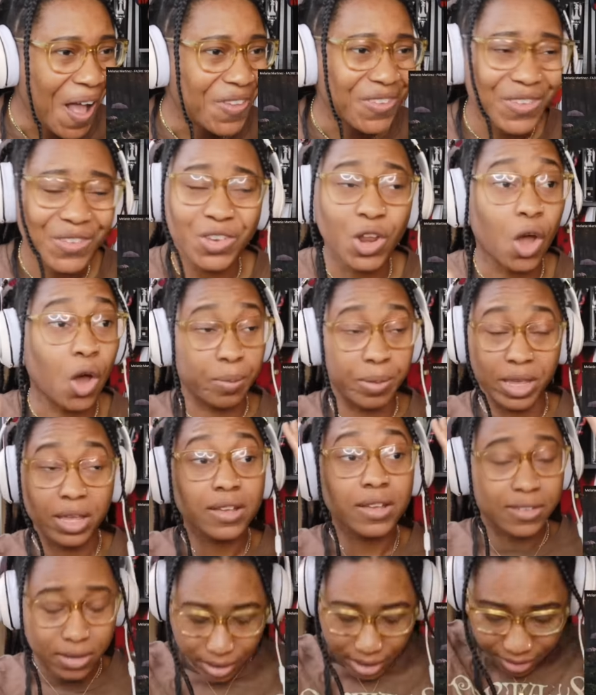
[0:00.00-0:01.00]
No,
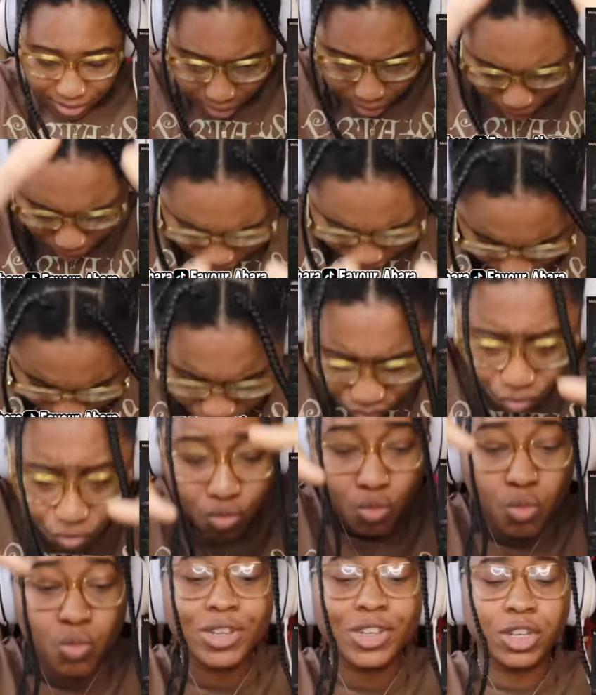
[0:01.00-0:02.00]
because indeed,
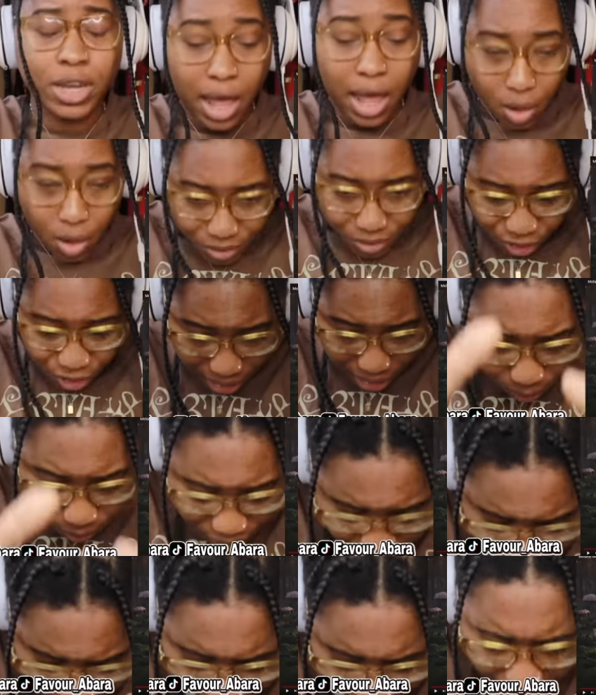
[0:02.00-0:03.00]
we shall
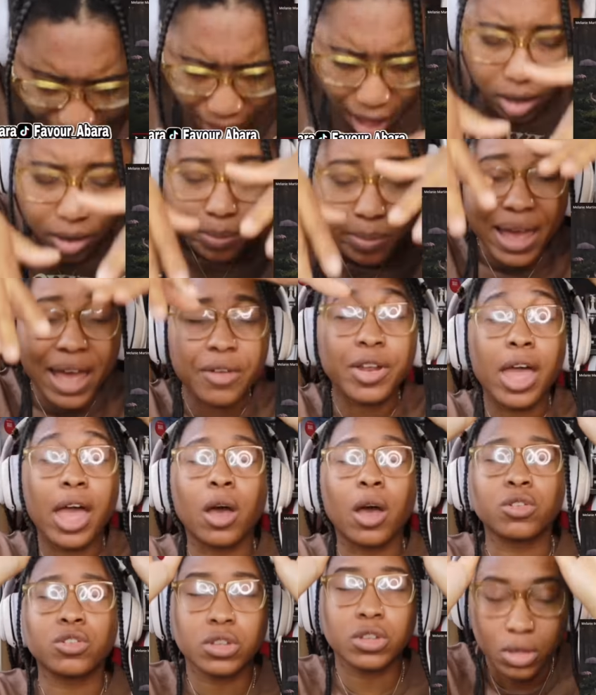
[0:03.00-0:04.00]
bow
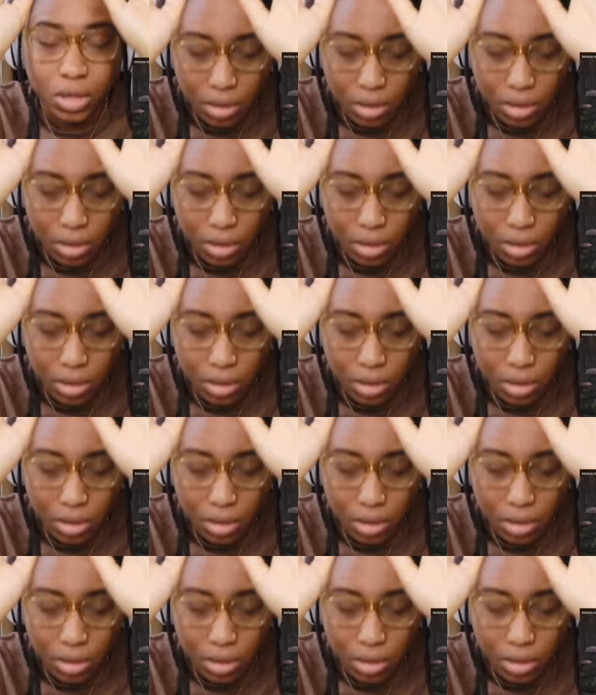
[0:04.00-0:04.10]
down to the